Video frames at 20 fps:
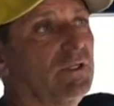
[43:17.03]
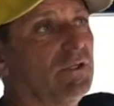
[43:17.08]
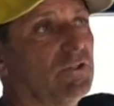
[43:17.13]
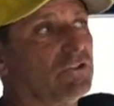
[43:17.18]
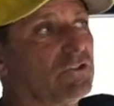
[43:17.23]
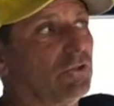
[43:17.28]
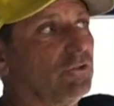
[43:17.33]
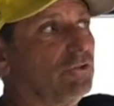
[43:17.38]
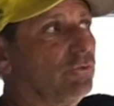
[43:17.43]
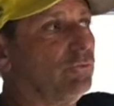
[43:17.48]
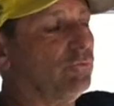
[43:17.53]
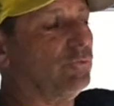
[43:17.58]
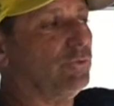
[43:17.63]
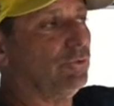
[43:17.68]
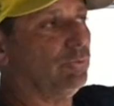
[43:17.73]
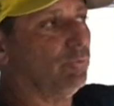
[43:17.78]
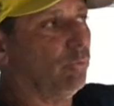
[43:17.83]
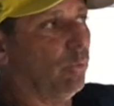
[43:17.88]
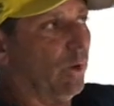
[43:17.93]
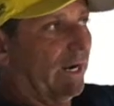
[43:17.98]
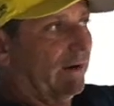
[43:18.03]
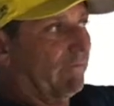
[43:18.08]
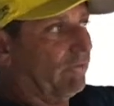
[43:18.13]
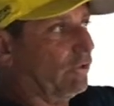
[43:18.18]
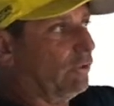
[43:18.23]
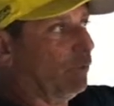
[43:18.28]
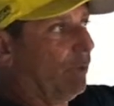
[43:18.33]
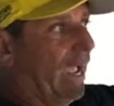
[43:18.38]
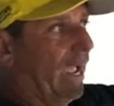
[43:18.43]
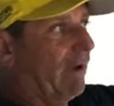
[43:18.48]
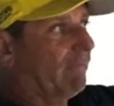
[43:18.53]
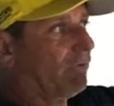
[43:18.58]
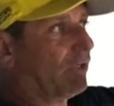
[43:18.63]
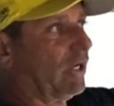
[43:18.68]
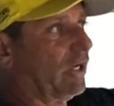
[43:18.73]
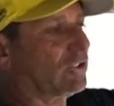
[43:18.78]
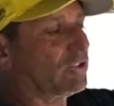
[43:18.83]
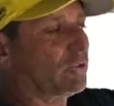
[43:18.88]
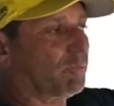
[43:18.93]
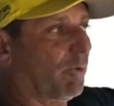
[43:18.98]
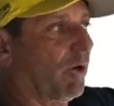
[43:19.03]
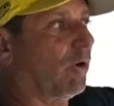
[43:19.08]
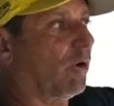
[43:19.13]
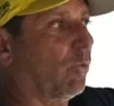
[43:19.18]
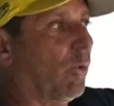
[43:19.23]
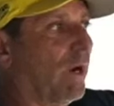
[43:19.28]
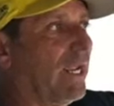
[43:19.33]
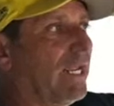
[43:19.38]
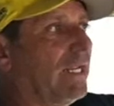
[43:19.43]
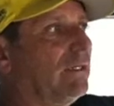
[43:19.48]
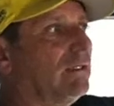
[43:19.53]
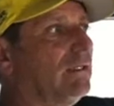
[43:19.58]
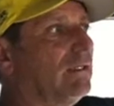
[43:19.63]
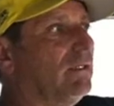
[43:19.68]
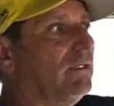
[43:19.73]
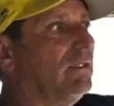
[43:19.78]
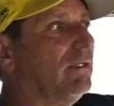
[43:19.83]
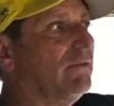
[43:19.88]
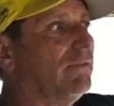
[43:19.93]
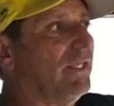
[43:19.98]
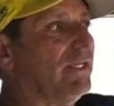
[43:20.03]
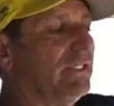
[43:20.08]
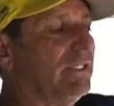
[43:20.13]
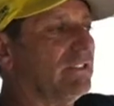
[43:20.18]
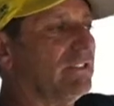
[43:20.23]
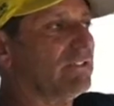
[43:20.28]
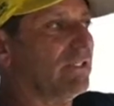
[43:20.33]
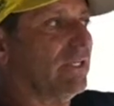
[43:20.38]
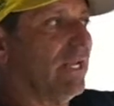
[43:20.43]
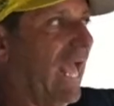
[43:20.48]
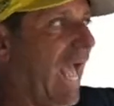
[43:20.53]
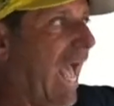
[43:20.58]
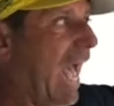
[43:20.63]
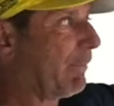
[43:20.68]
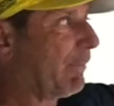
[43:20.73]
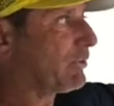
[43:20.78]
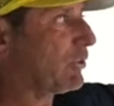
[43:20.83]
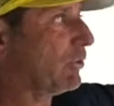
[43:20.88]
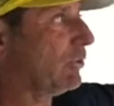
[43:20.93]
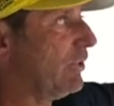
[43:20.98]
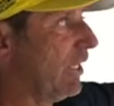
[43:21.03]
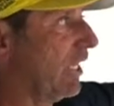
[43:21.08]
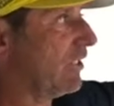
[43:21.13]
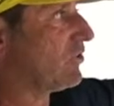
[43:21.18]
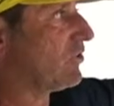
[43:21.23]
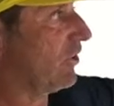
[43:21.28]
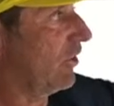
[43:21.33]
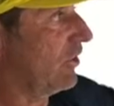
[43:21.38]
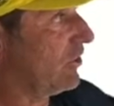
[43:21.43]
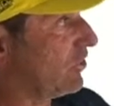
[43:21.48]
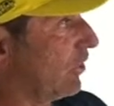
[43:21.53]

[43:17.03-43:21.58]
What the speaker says: So you whatever you have in unsprung weight that isn't absolutely necessary.